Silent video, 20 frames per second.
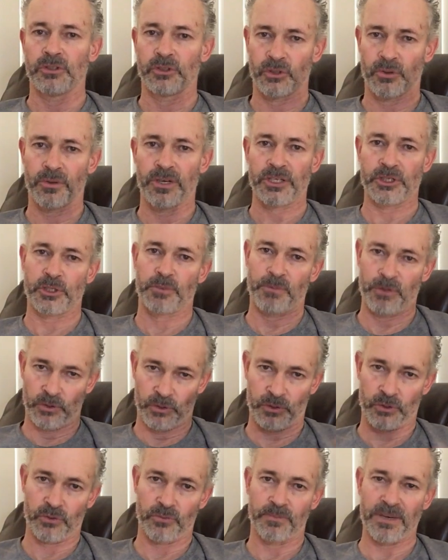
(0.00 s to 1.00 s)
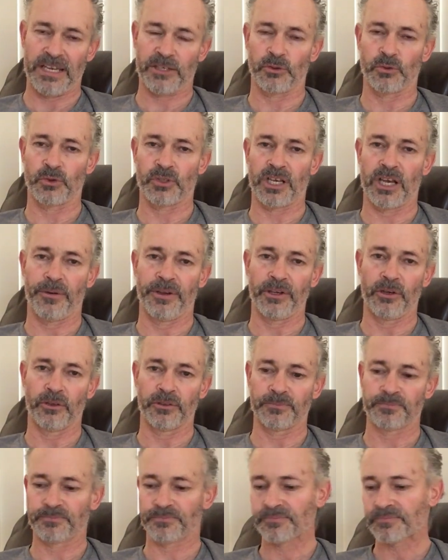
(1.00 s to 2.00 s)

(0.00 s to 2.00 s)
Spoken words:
There's always spiritual battles going on.